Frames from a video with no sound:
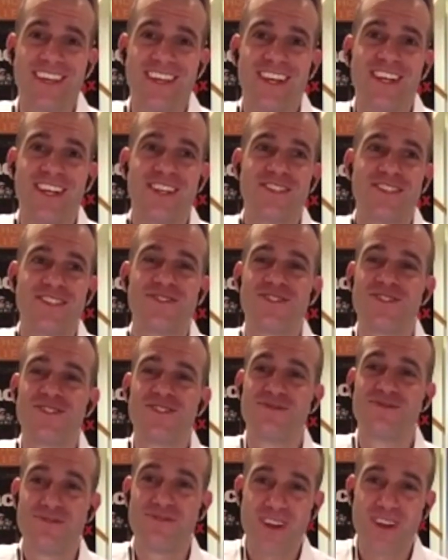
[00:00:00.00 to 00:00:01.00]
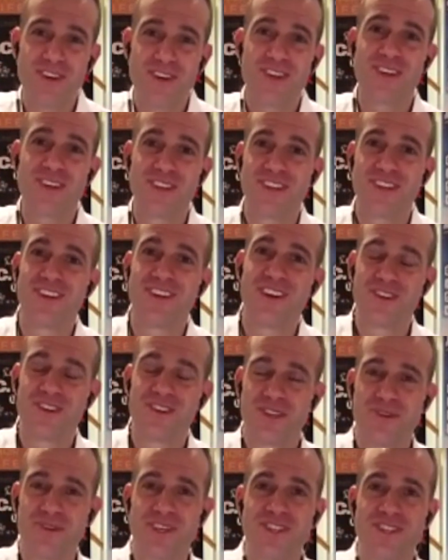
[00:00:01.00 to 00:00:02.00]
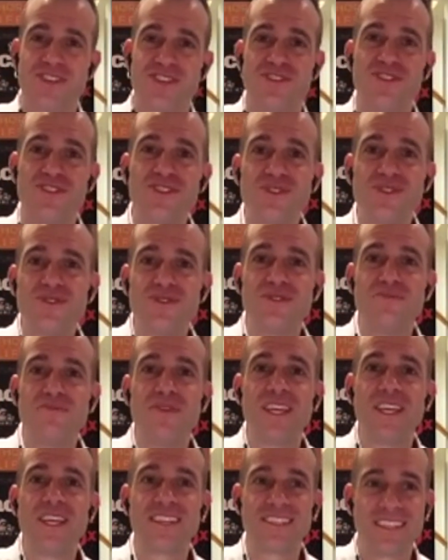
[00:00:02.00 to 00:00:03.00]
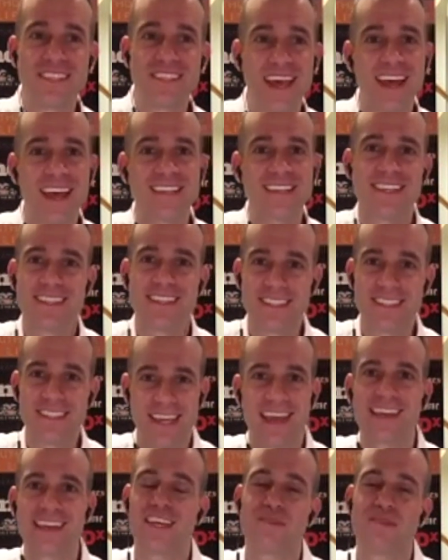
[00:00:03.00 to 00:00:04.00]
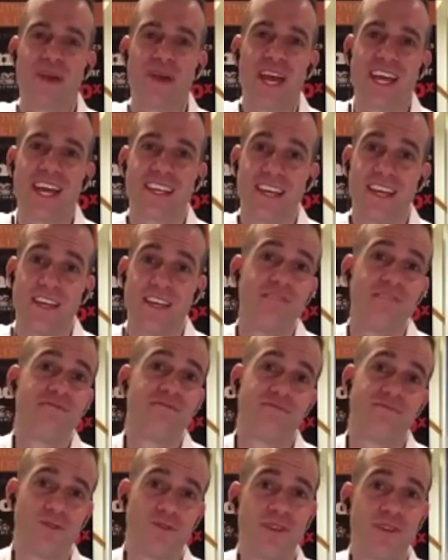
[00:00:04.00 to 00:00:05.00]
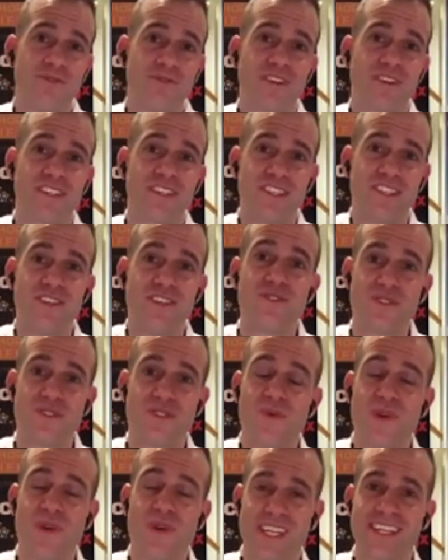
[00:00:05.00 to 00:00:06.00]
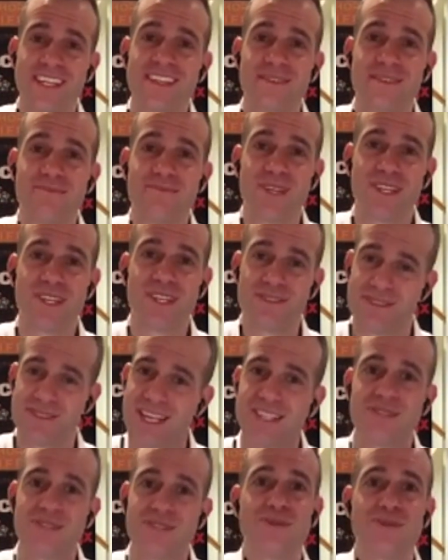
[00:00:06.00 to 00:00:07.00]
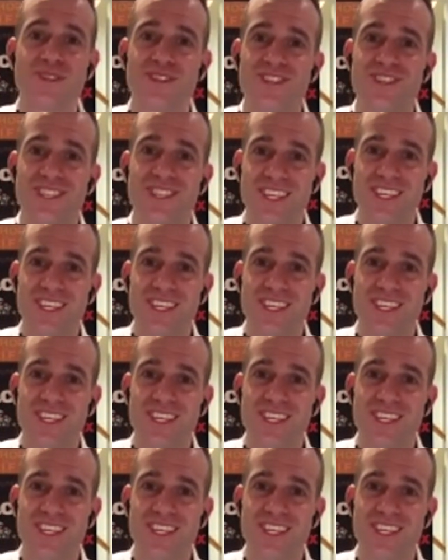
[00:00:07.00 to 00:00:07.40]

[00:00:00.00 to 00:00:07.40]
So she's very good at arguing. She's used to being attacked and attacking back, and quite frankly, used to winning because that's what she did.